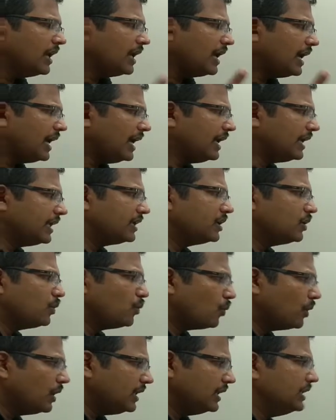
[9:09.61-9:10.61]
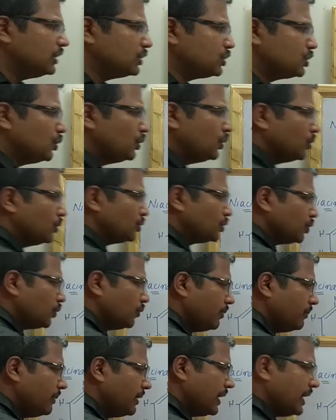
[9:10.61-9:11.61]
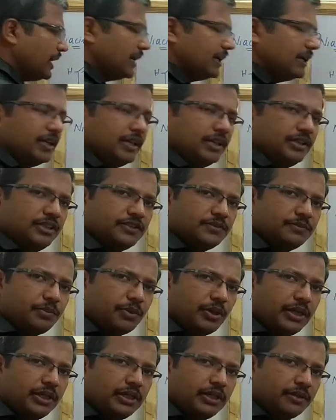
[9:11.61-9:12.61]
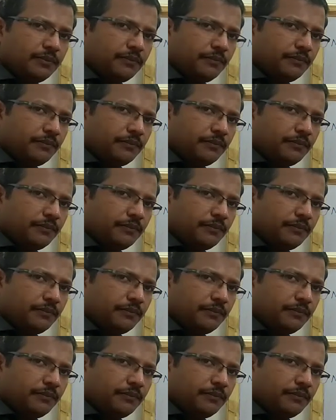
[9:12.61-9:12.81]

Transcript: and 1 electron also will be added at this point.